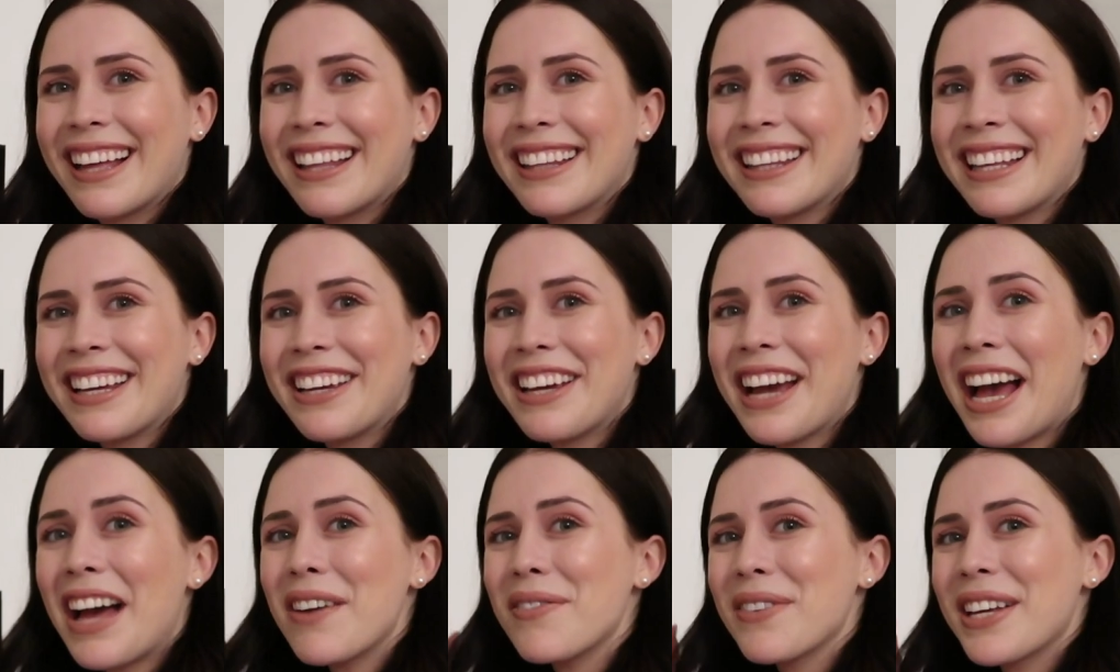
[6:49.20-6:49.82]
There
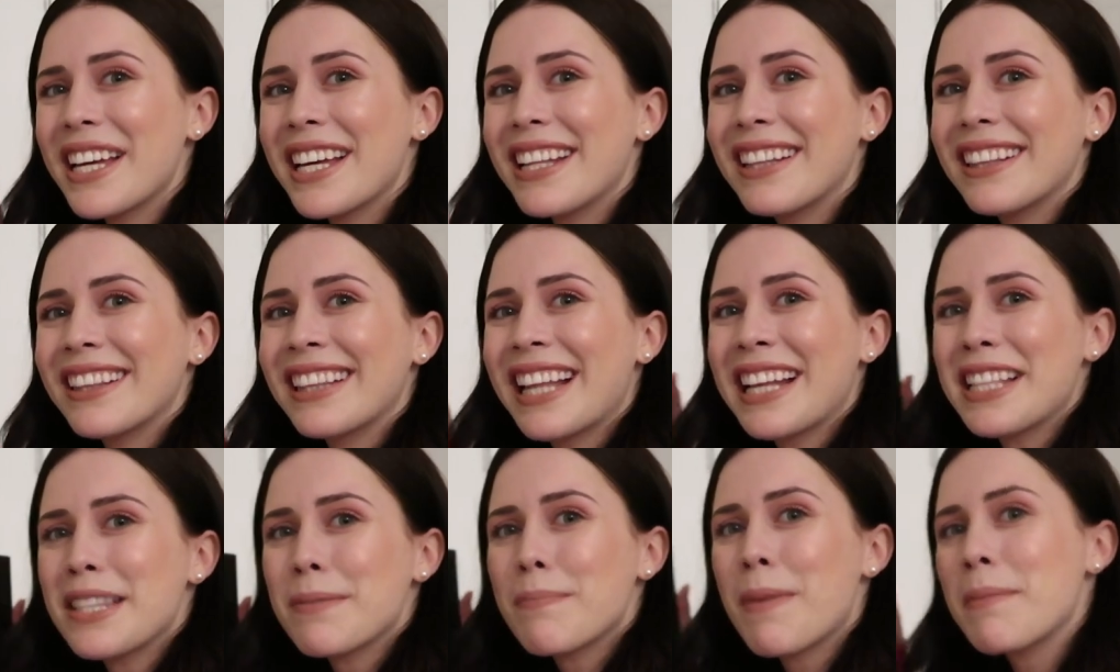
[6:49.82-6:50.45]
you have it,
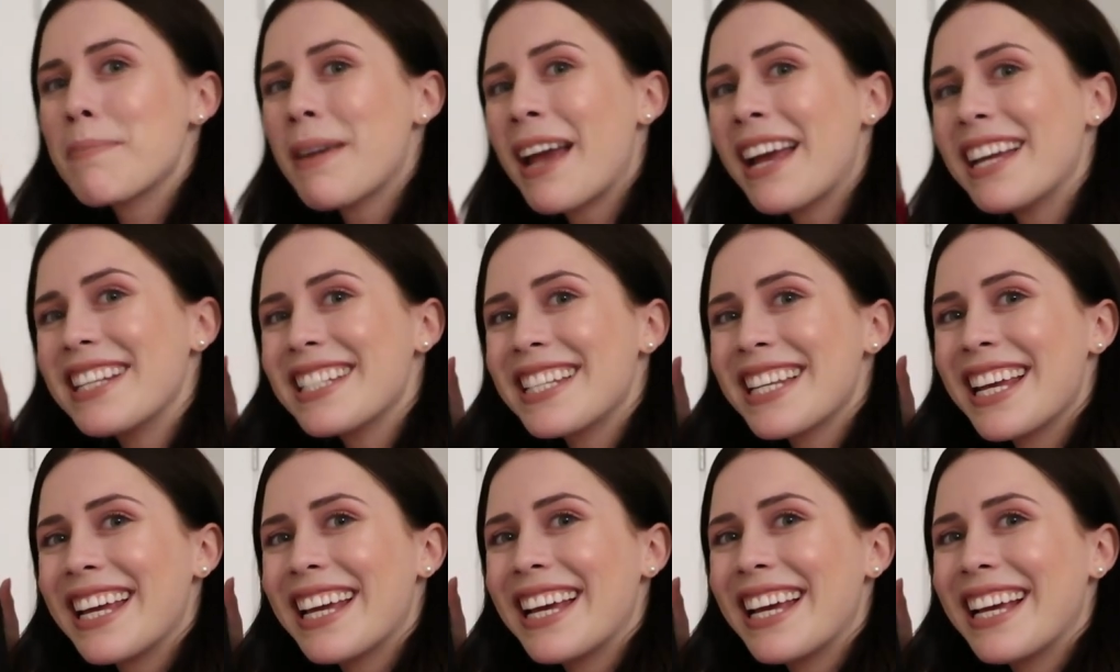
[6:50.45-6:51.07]
that's my
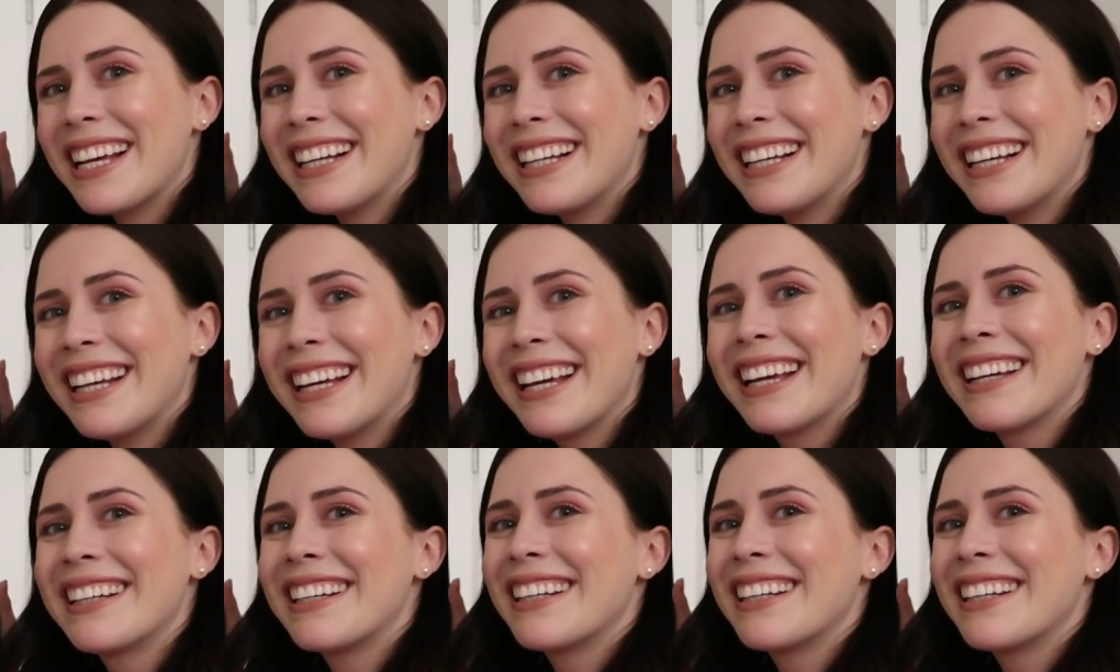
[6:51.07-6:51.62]
painting.